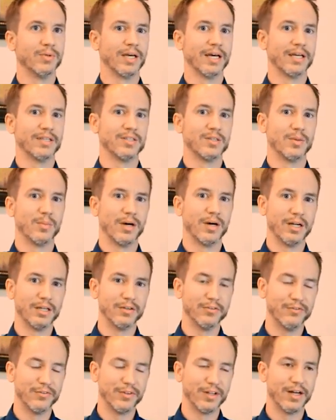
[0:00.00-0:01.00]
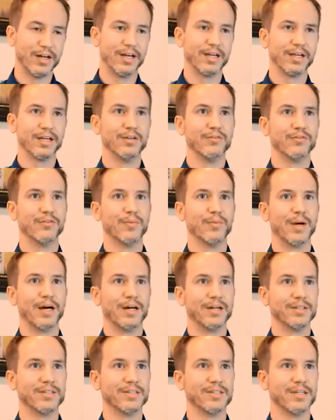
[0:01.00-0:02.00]
We had somebody flying in from
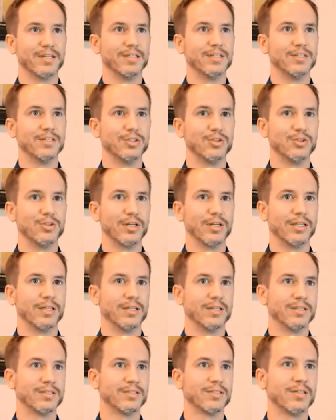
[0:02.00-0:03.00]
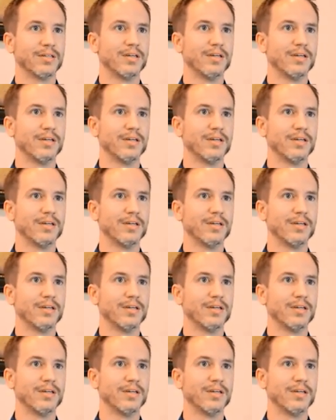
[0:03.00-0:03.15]
out of state to train us,